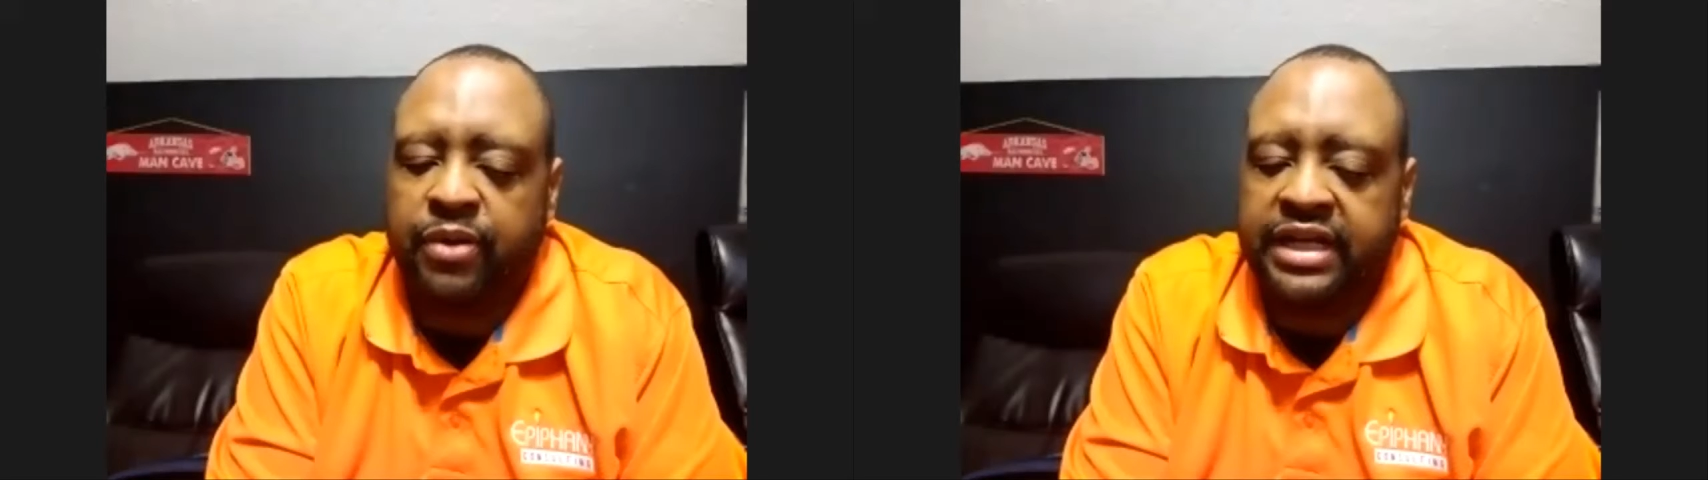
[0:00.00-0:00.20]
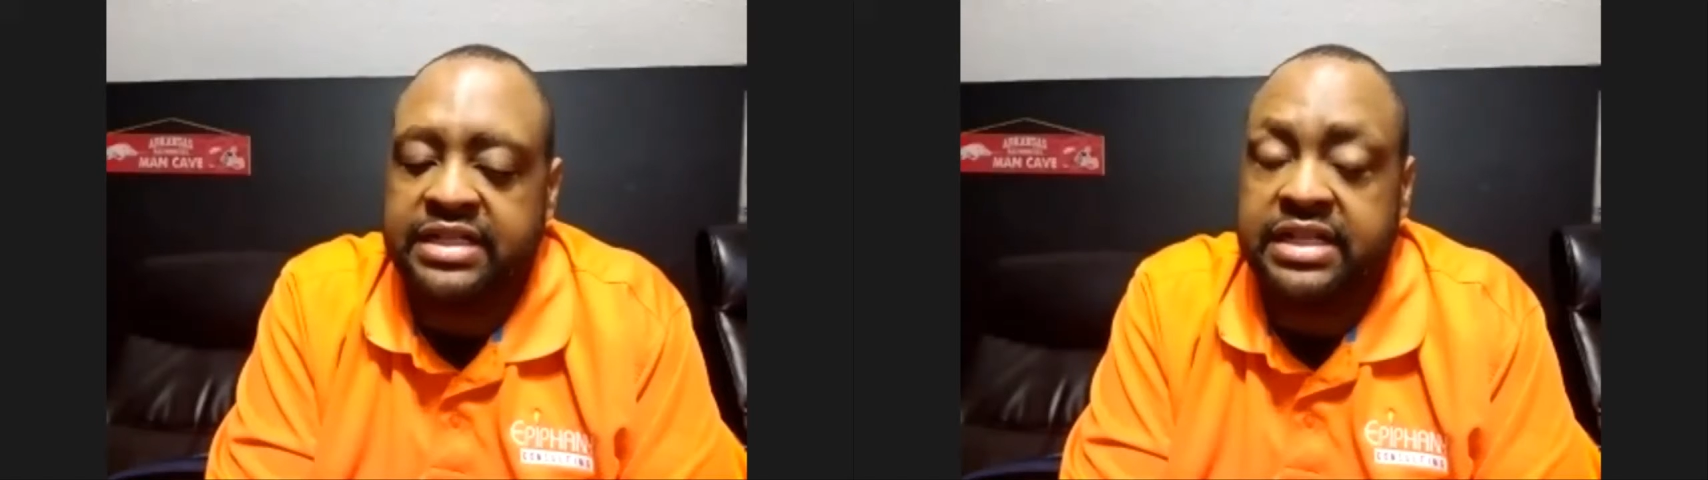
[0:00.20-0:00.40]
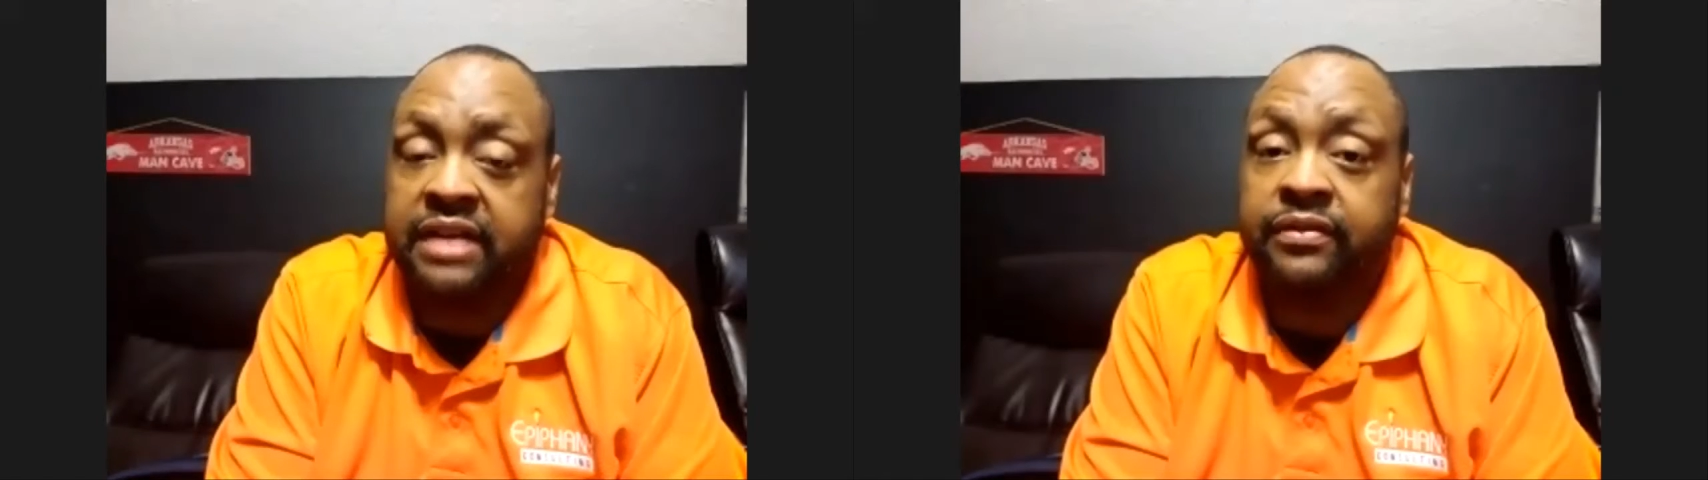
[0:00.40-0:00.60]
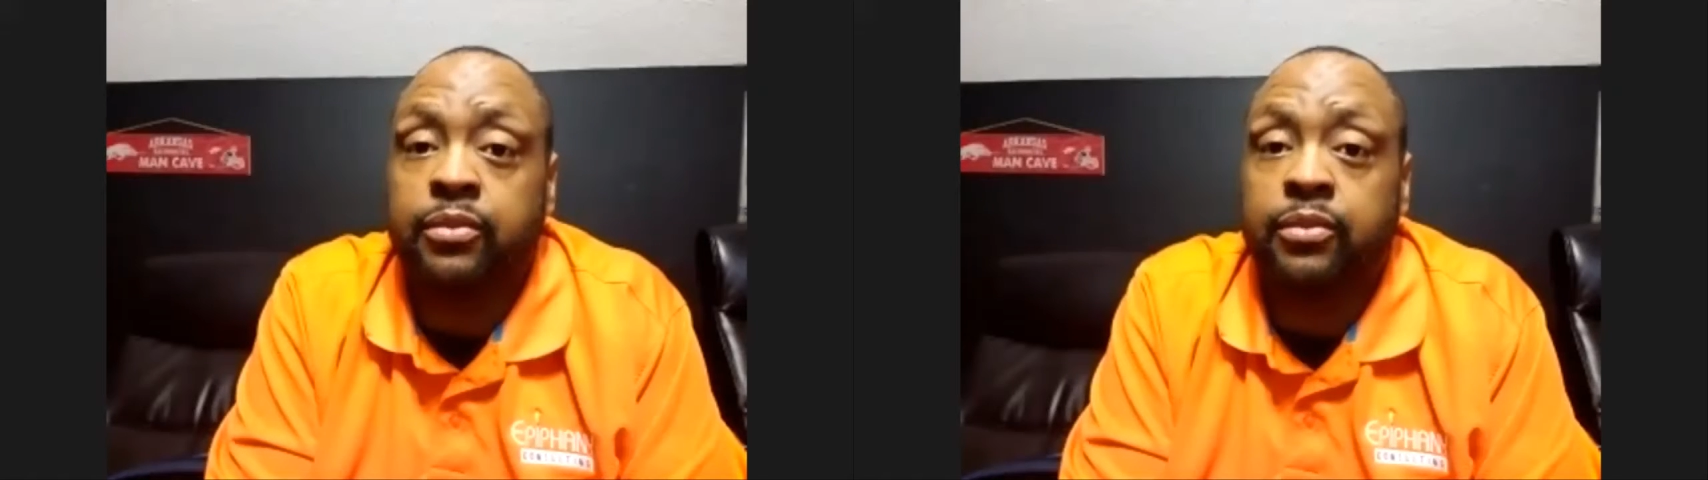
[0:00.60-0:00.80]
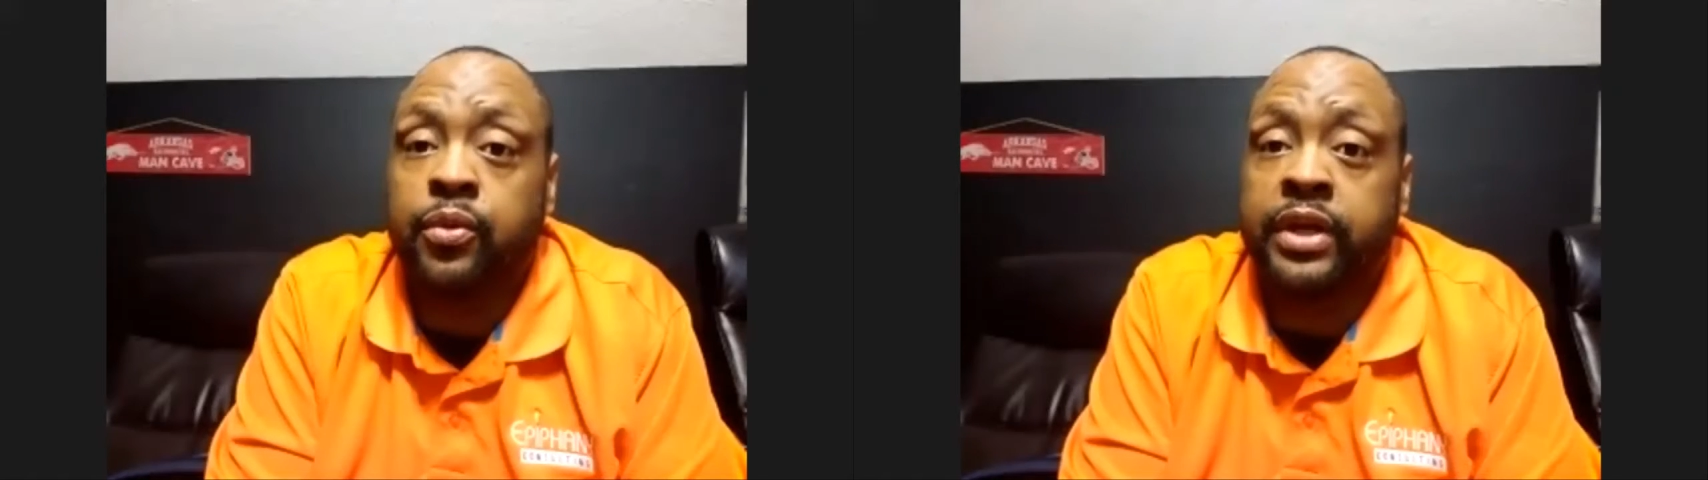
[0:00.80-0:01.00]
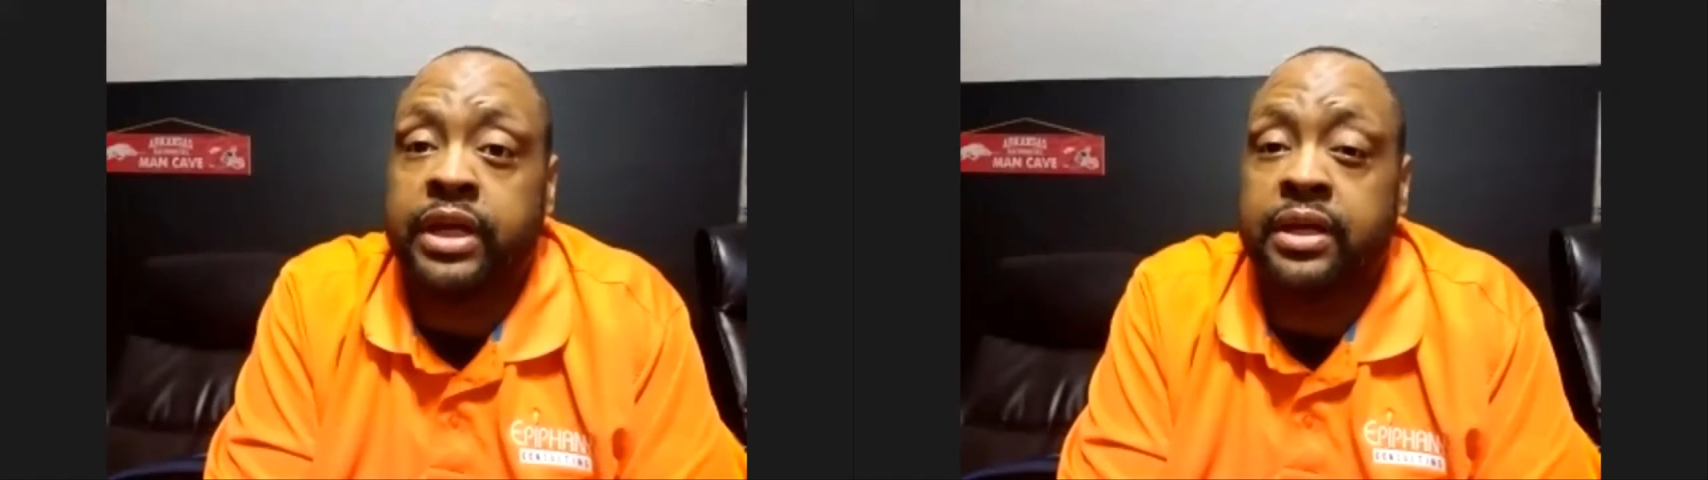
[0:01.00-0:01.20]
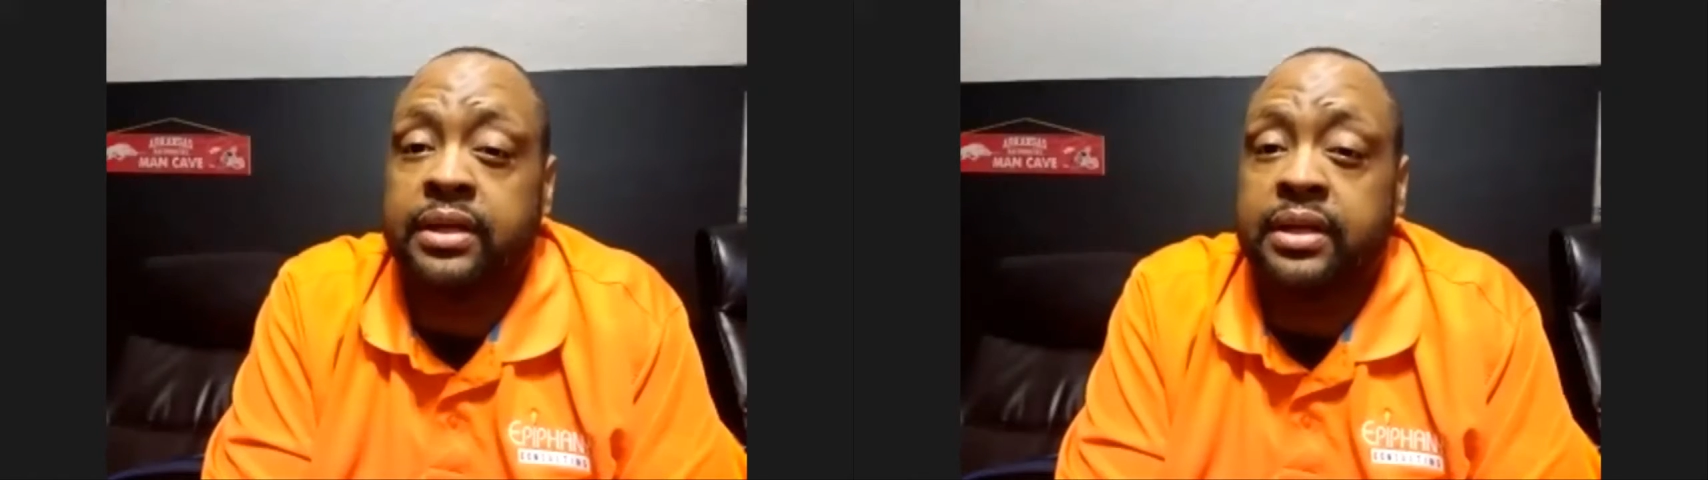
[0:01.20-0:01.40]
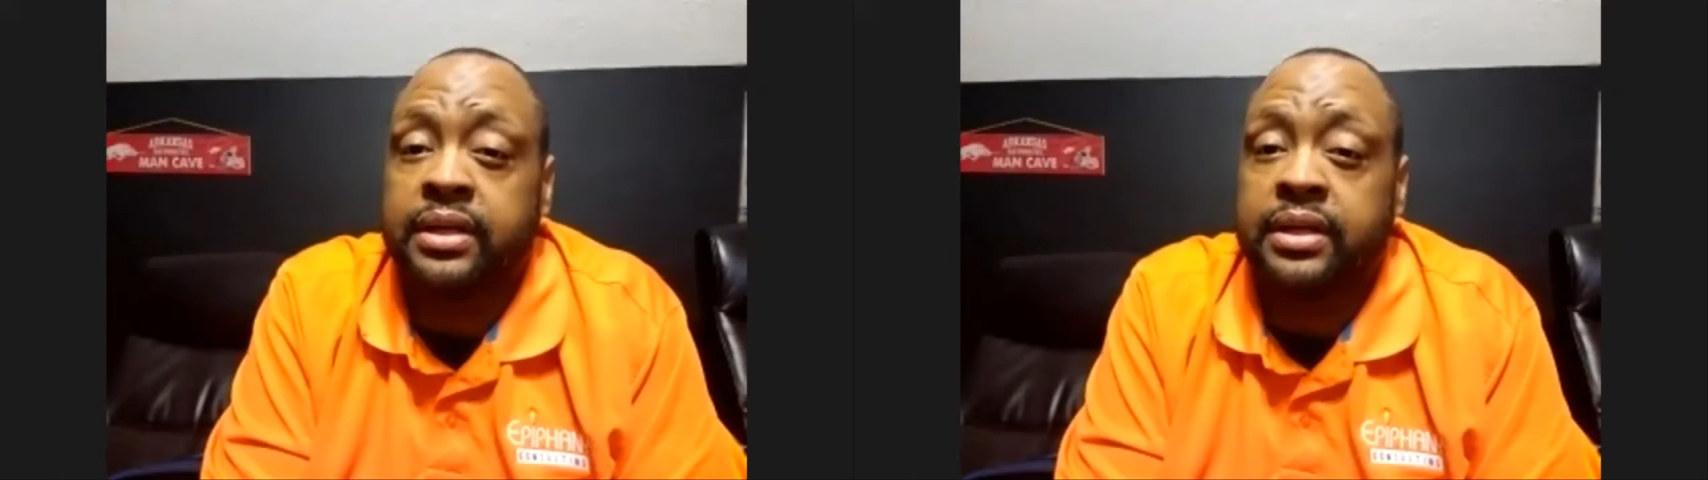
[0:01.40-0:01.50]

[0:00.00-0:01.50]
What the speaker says: practice every morning